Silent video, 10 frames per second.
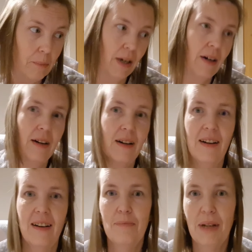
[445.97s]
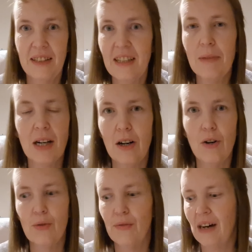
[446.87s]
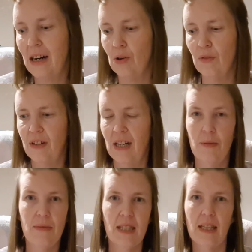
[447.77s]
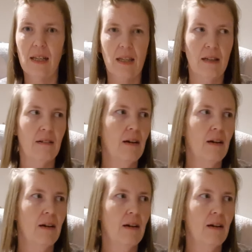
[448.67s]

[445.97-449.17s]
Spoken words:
But by the time I cut all the fat off it, it was like